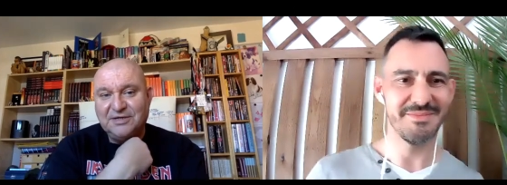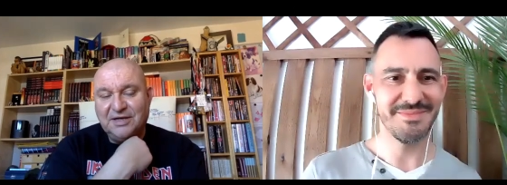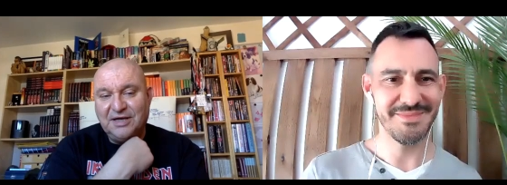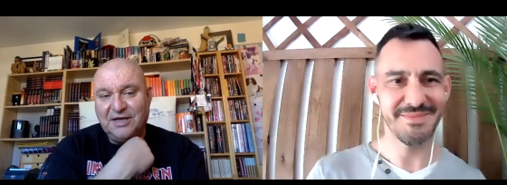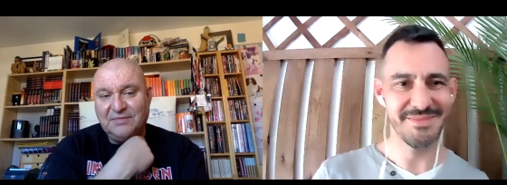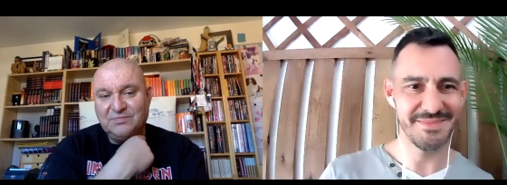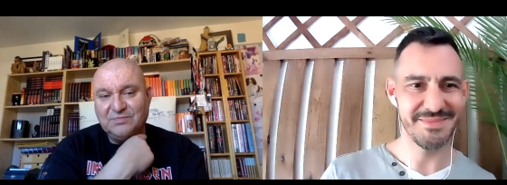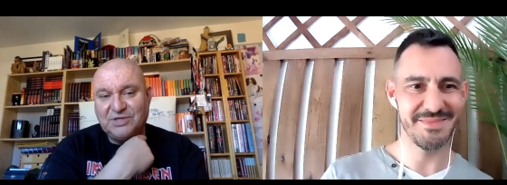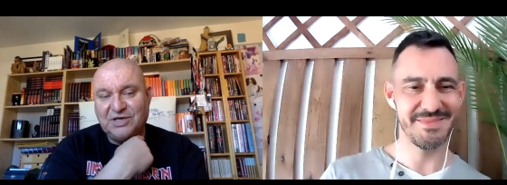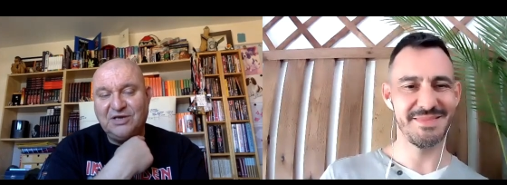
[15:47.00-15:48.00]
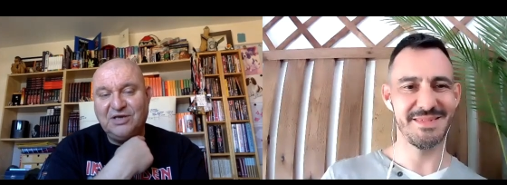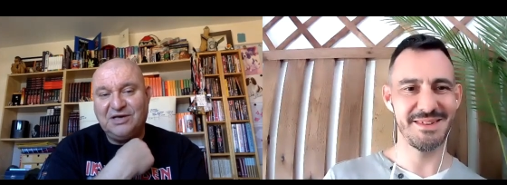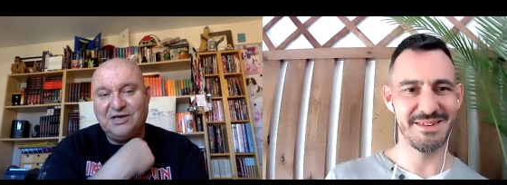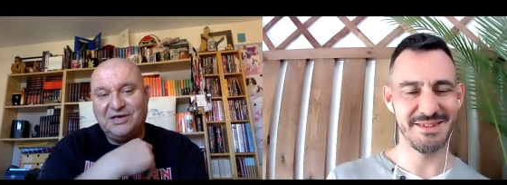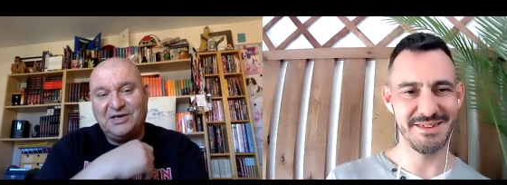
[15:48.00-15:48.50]
Speaker 1: Um, so you,
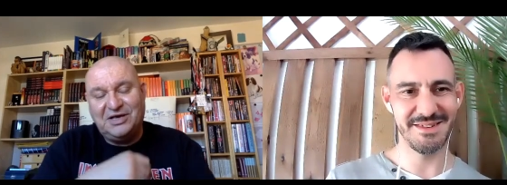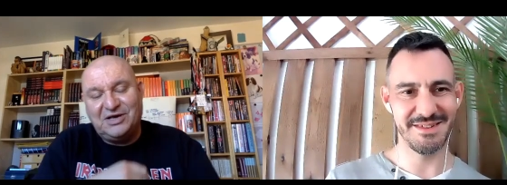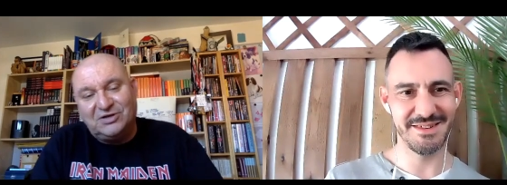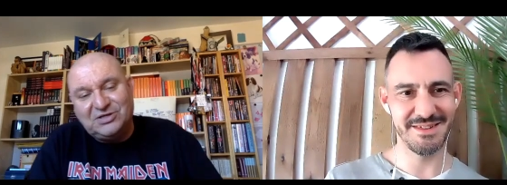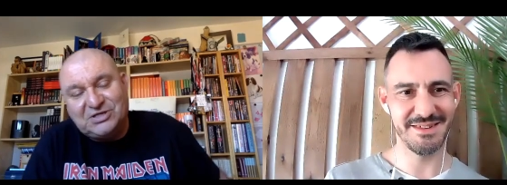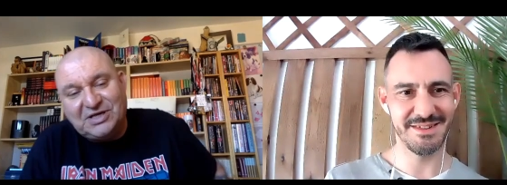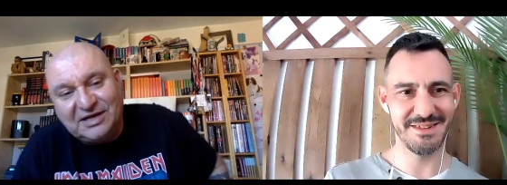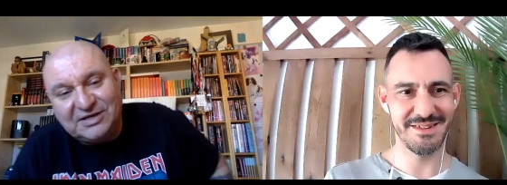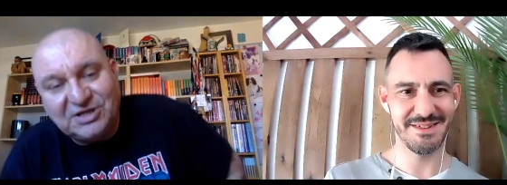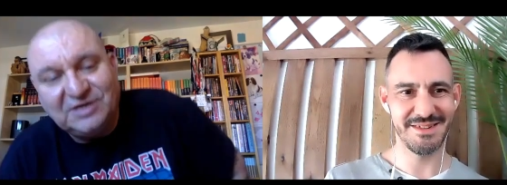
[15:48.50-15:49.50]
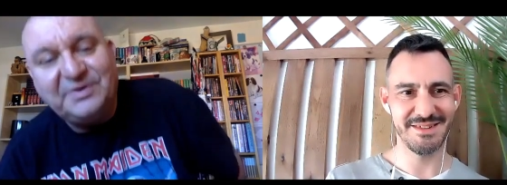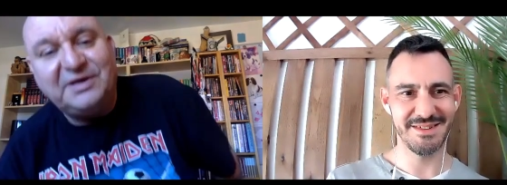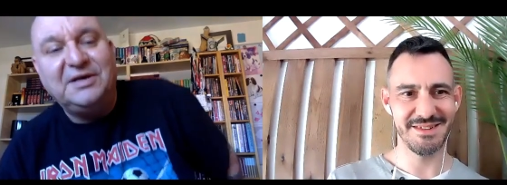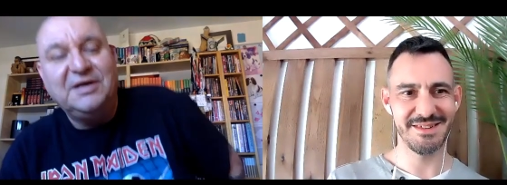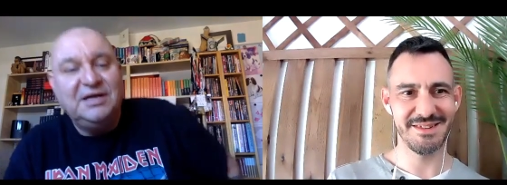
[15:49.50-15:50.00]
you, you, you, can't just think it's going to
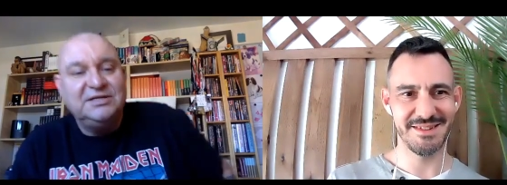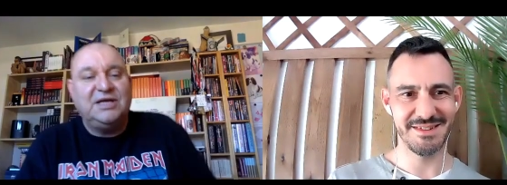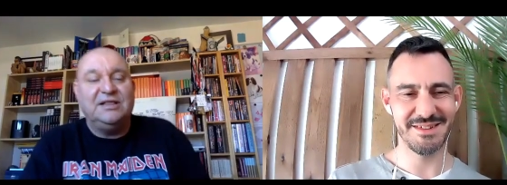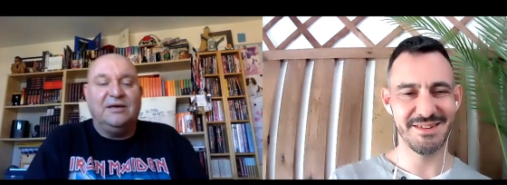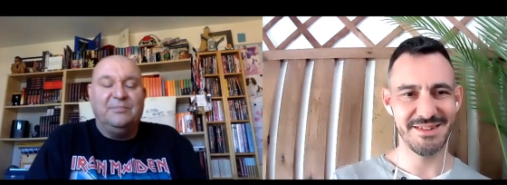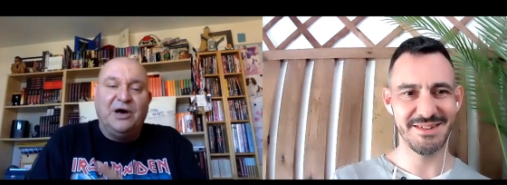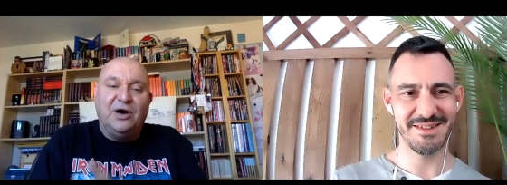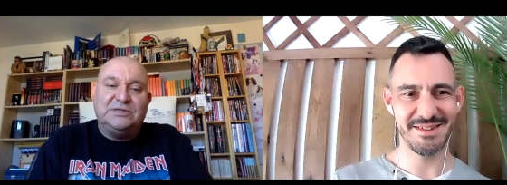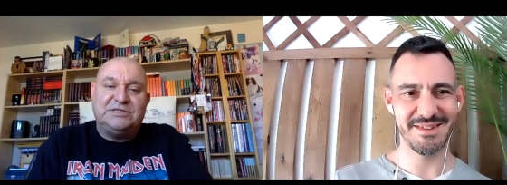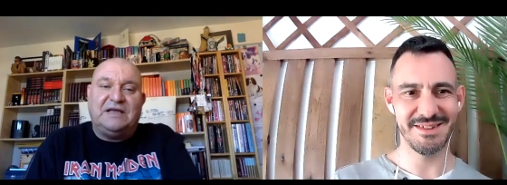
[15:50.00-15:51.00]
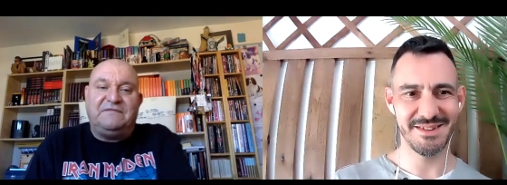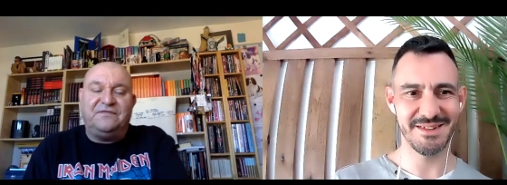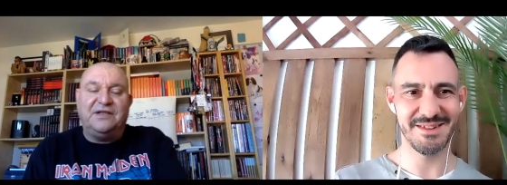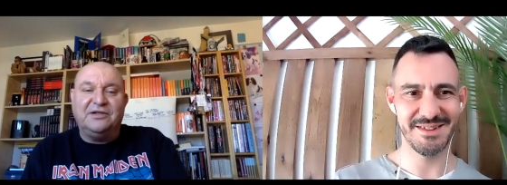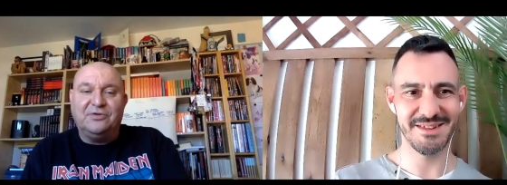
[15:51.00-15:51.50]
be Tilly and Poe and
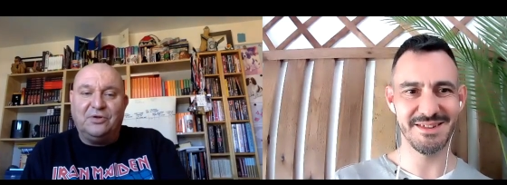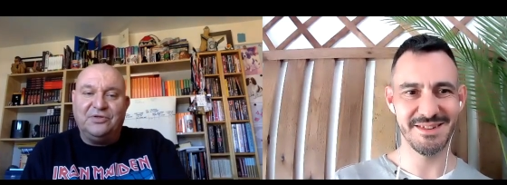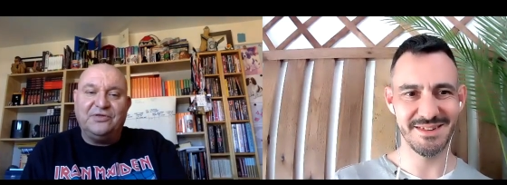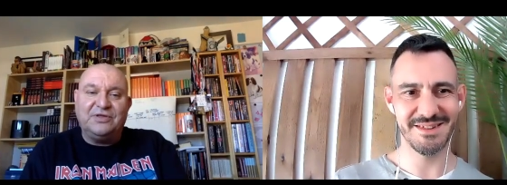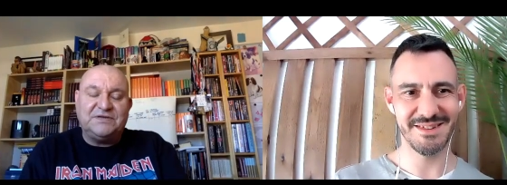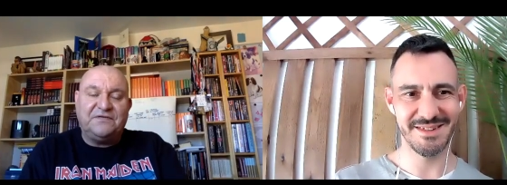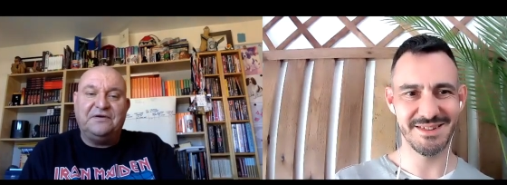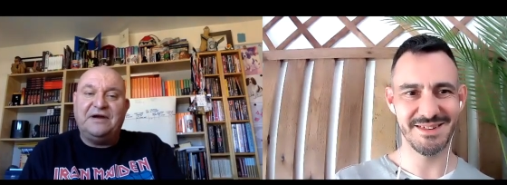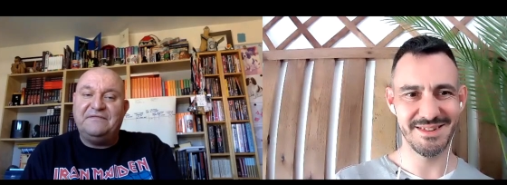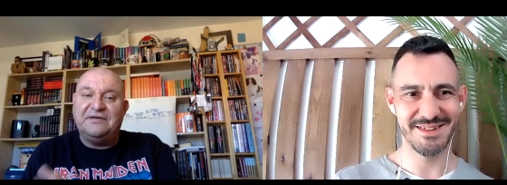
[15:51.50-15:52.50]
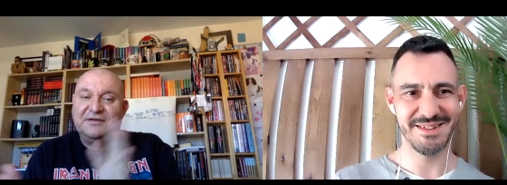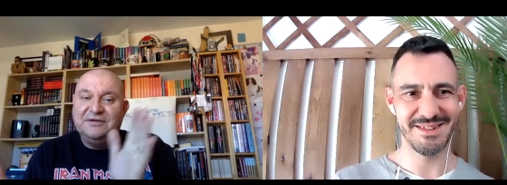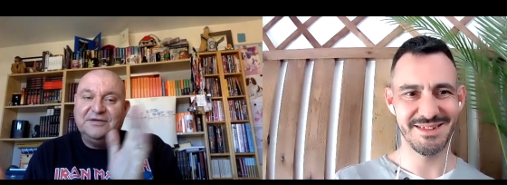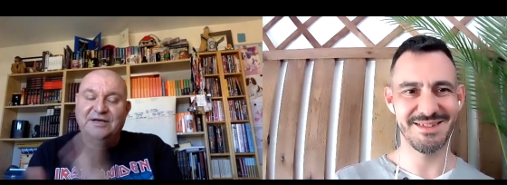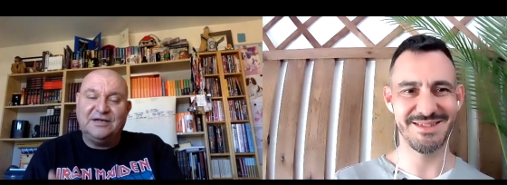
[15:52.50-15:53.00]
Steph Flynn and all the others forever
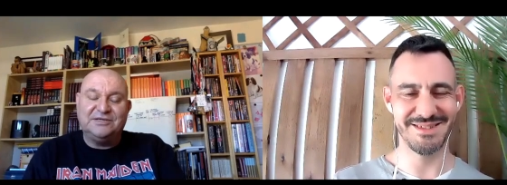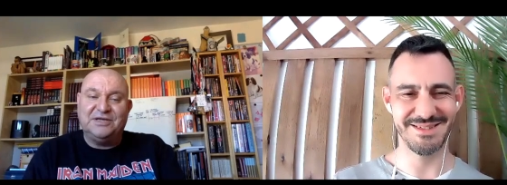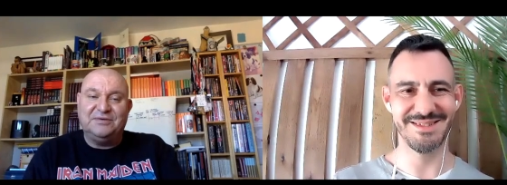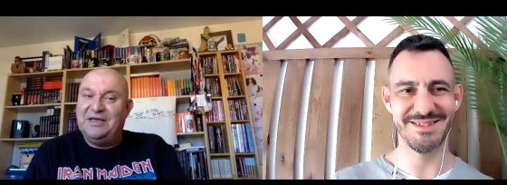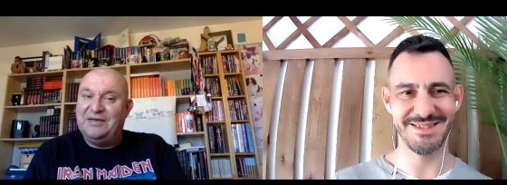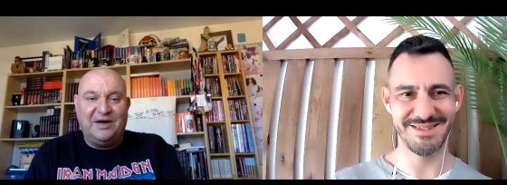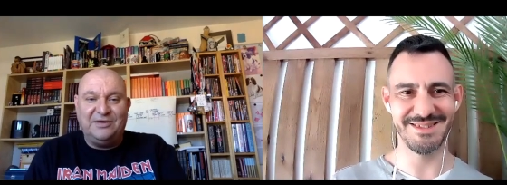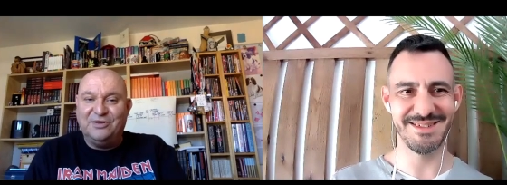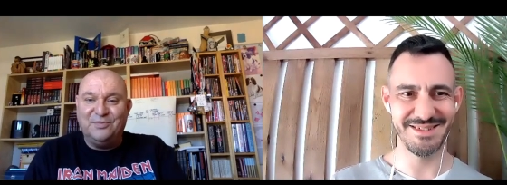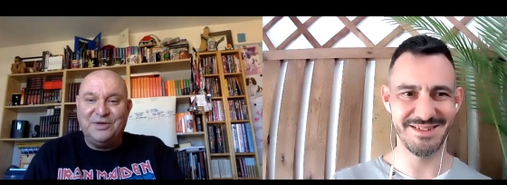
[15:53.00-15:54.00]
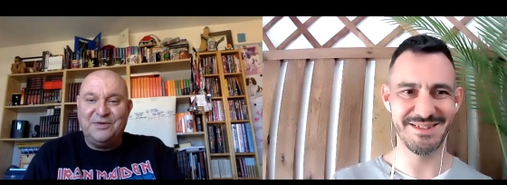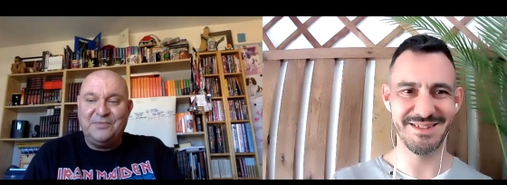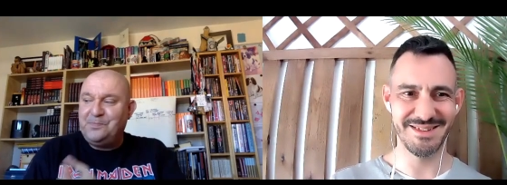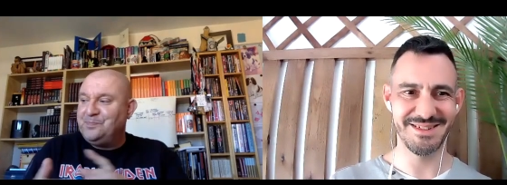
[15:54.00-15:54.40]
because it, it might not be.